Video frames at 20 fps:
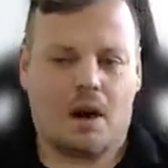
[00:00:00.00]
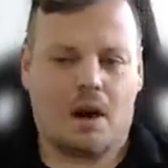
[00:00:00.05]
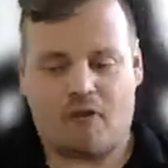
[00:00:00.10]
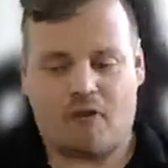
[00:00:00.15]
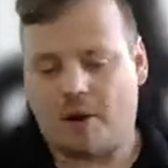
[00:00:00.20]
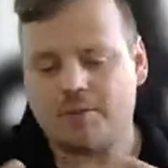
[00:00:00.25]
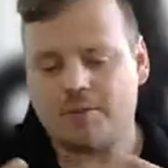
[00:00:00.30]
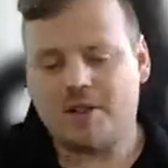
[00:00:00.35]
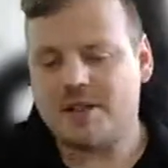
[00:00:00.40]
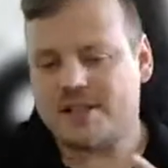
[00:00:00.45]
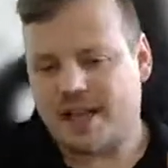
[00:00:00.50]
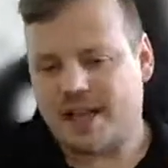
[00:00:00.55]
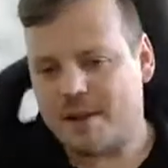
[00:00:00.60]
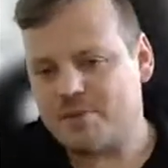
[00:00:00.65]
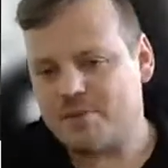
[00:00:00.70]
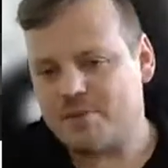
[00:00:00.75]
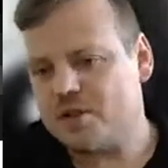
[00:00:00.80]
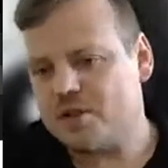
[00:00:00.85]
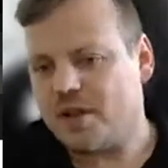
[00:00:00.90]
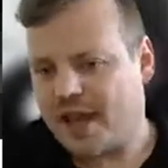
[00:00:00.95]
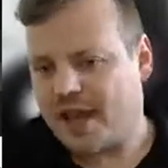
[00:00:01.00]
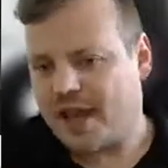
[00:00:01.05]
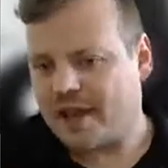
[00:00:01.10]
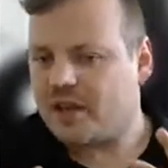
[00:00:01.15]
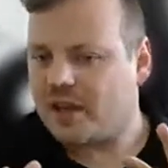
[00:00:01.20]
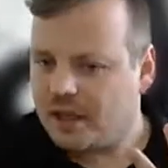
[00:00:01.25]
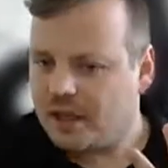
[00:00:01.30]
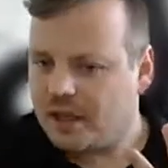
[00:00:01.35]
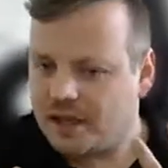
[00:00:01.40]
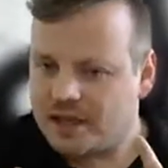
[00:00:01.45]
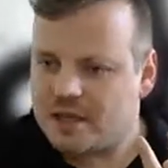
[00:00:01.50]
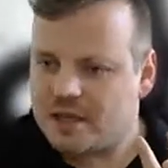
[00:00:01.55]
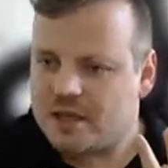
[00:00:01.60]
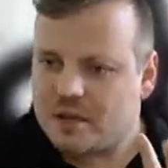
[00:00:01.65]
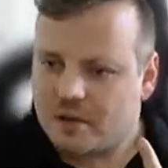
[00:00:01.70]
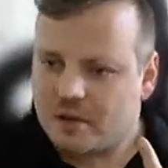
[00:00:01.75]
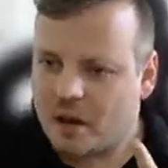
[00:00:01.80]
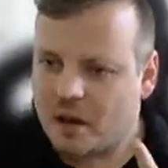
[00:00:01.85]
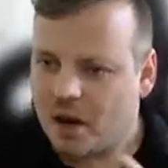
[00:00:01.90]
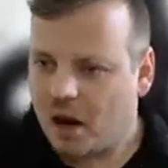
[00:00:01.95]
From the description, you can't
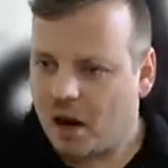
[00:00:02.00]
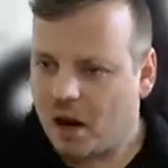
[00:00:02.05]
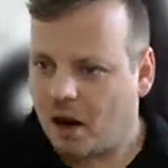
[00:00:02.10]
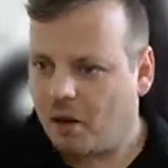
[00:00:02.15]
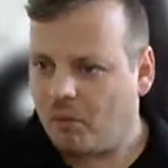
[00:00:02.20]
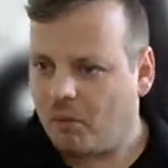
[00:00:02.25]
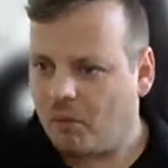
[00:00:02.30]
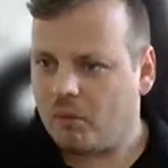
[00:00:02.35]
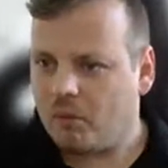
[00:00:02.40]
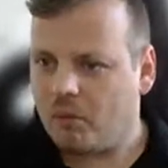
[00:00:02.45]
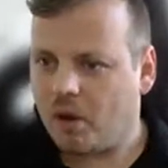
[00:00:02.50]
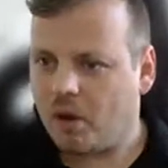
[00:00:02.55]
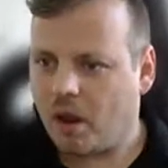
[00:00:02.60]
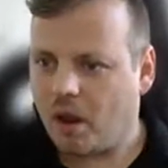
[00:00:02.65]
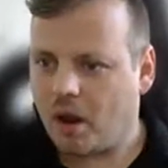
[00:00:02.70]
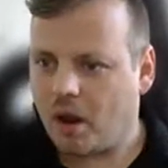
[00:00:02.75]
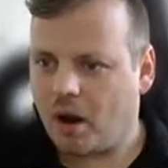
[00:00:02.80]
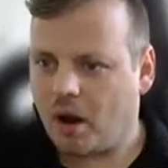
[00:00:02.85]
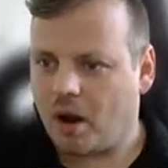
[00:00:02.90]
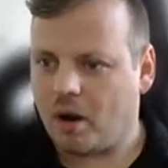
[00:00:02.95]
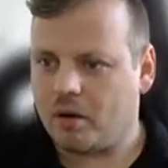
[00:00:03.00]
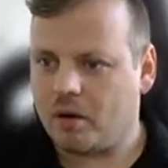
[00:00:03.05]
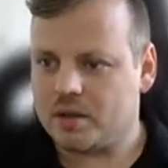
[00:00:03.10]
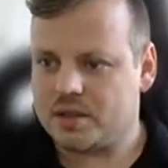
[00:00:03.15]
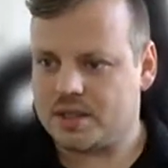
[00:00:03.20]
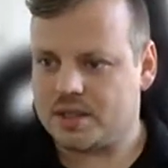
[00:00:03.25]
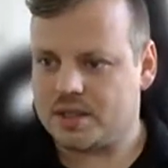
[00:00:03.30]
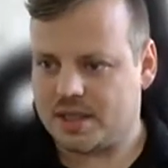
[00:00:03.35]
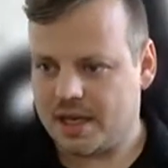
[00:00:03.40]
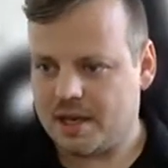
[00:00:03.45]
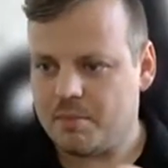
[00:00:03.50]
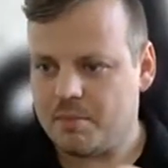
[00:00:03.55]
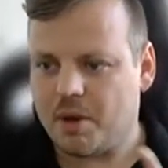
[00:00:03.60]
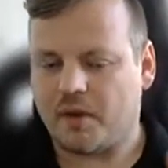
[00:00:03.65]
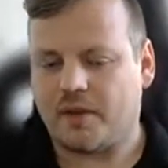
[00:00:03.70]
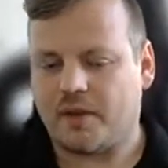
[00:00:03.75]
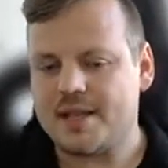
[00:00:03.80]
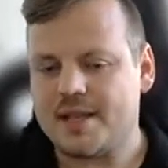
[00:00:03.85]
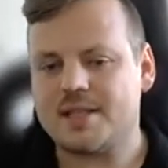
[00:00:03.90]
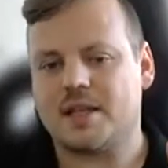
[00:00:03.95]
really see,
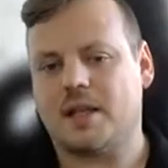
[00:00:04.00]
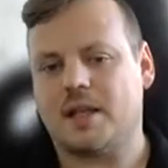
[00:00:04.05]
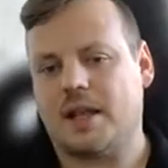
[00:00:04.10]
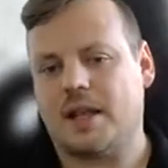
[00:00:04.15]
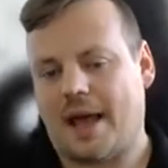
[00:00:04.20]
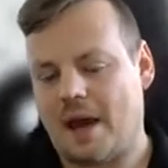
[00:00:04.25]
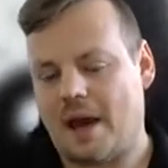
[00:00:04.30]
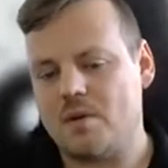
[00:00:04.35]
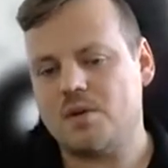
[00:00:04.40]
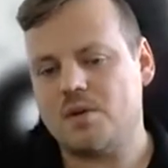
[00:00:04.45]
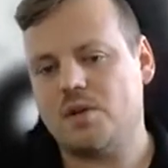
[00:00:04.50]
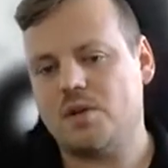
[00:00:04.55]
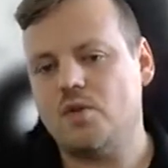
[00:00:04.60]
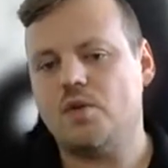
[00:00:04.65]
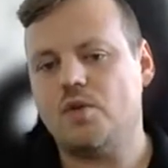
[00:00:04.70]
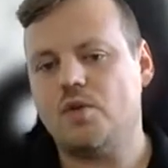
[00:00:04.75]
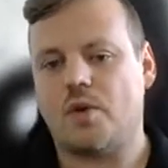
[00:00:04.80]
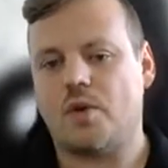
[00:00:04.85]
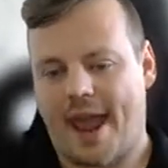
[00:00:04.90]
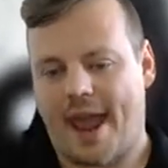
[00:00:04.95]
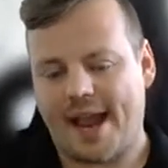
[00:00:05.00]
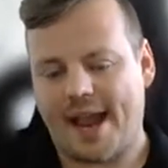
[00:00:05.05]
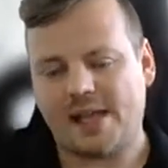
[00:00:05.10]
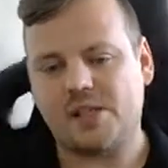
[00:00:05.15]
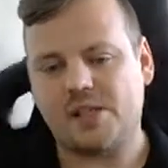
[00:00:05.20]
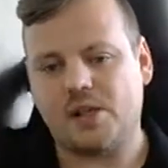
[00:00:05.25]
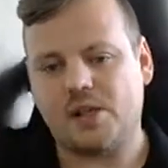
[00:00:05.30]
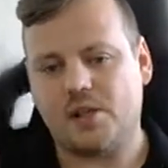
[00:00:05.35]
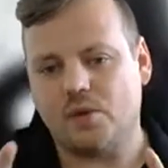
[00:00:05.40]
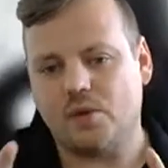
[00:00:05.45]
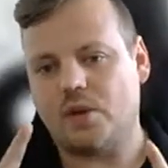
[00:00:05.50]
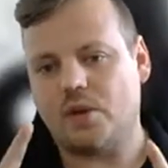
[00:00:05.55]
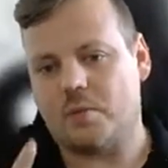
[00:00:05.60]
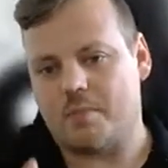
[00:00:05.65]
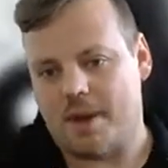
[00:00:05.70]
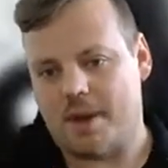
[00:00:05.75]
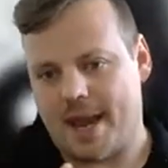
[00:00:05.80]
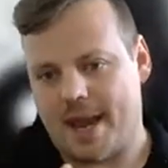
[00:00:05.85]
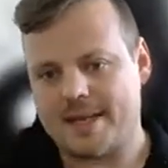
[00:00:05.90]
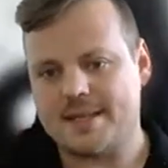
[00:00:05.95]
but this allows you to execute
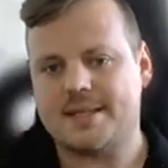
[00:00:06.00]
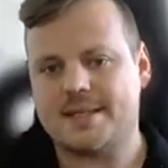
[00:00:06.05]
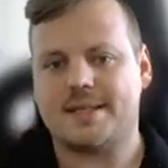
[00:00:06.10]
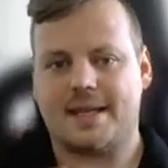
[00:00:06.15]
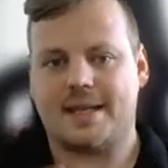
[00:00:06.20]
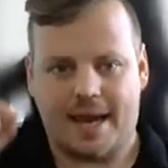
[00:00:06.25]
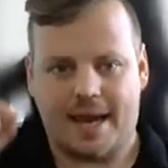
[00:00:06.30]
commands